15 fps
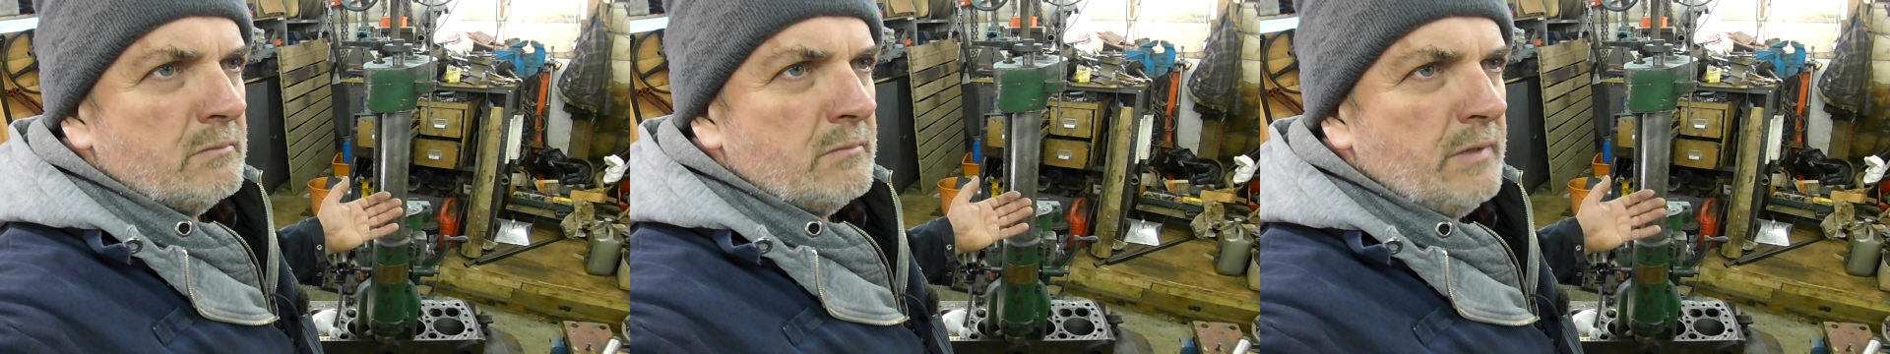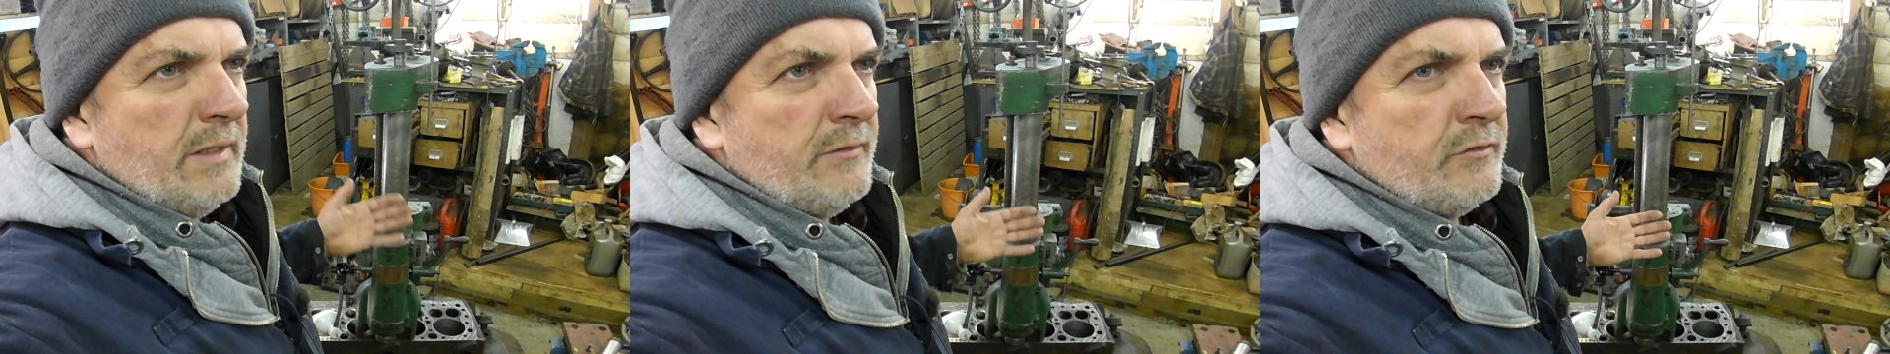
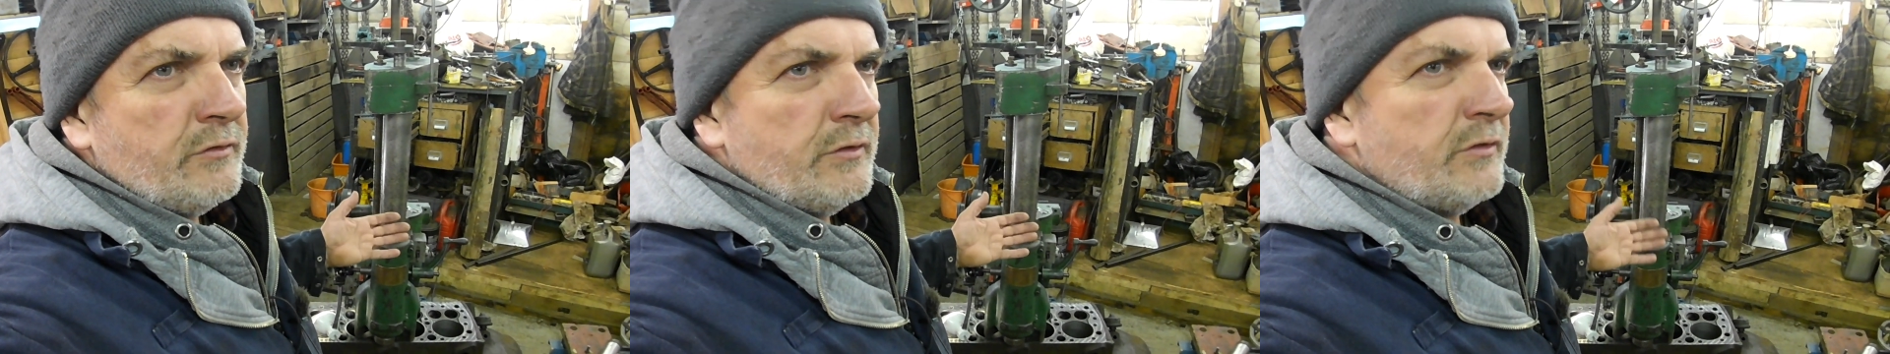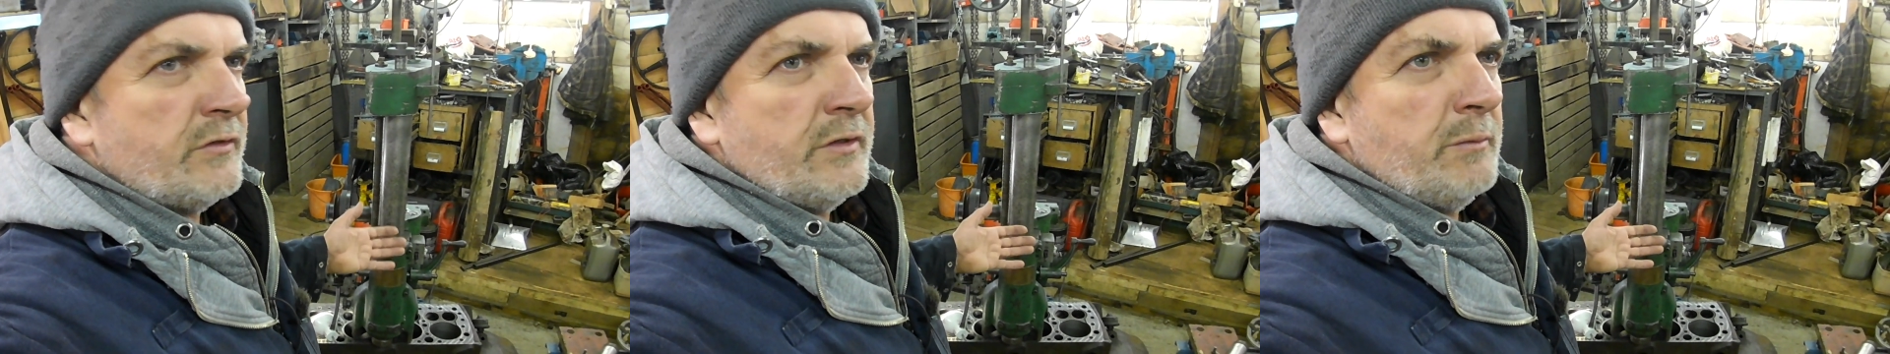let's
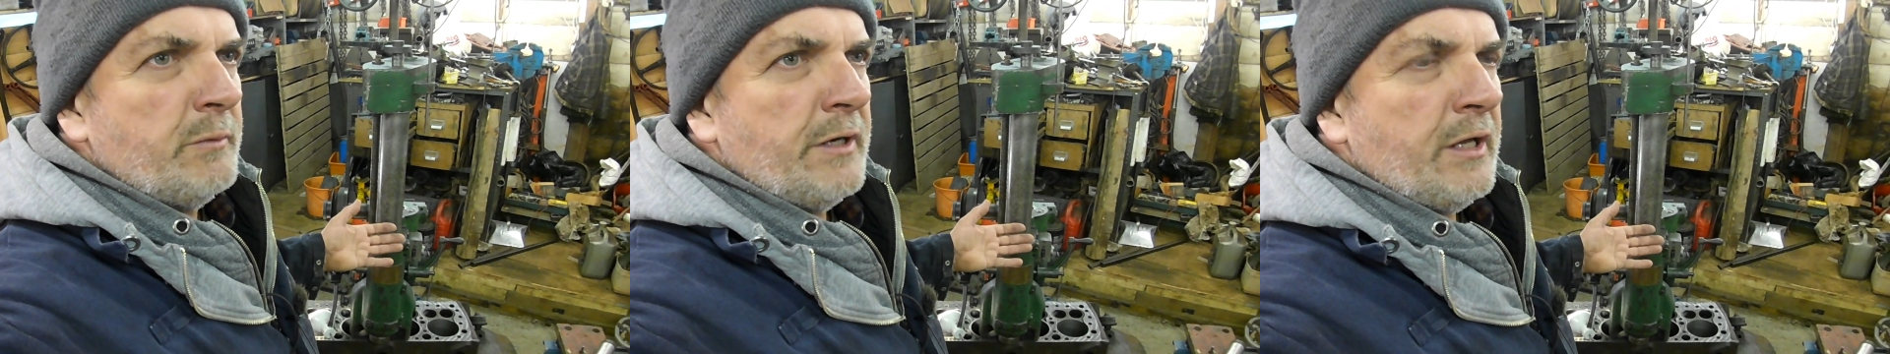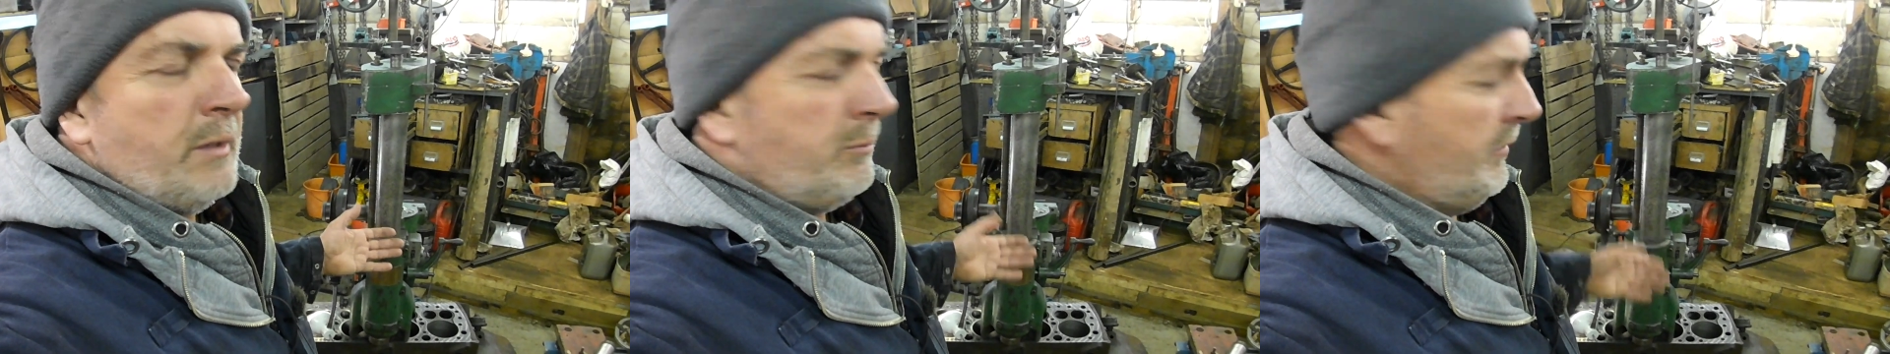just see
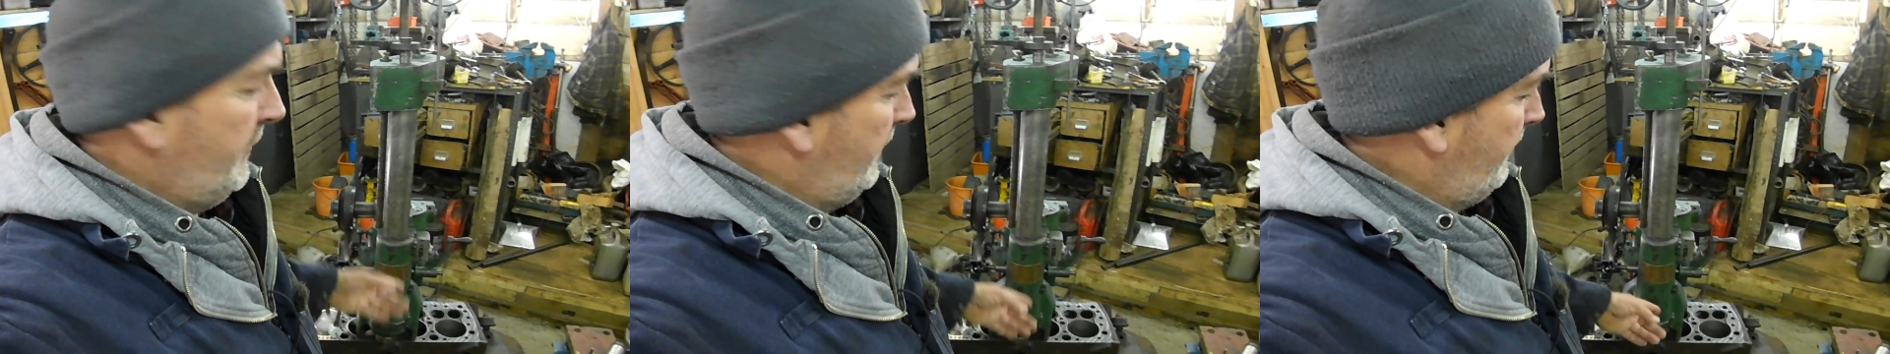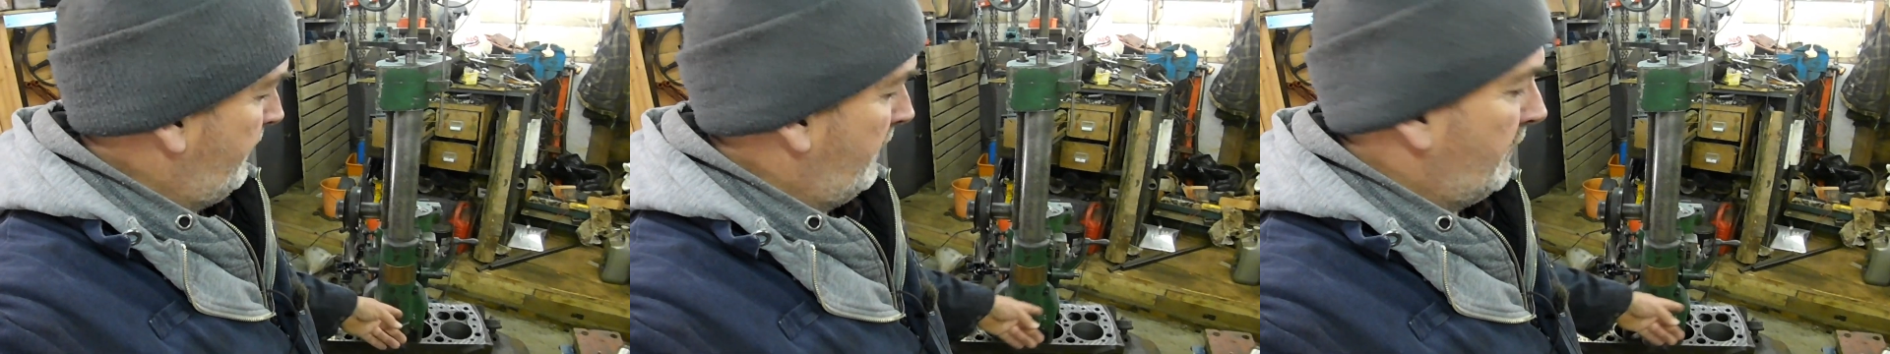what happens if